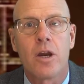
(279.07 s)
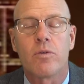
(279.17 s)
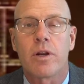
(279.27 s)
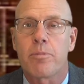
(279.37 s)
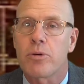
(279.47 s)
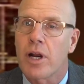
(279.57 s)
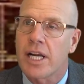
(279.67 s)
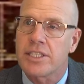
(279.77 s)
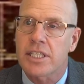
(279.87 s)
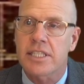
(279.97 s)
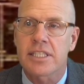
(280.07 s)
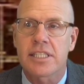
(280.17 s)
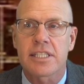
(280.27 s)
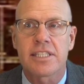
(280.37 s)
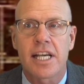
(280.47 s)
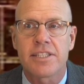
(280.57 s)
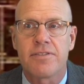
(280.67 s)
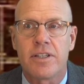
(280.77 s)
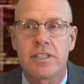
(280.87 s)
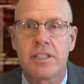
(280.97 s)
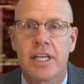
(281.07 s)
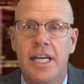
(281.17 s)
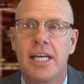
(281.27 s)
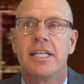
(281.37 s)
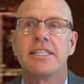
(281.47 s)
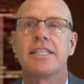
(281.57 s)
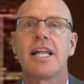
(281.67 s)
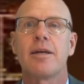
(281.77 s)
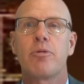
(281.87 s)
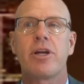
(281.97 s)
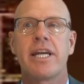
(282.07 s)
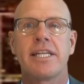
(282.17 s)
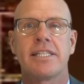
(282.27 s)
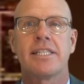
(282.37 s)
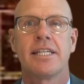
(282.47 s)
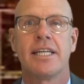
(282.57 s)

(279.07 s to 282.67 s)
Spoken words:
When a project is successful, celebrate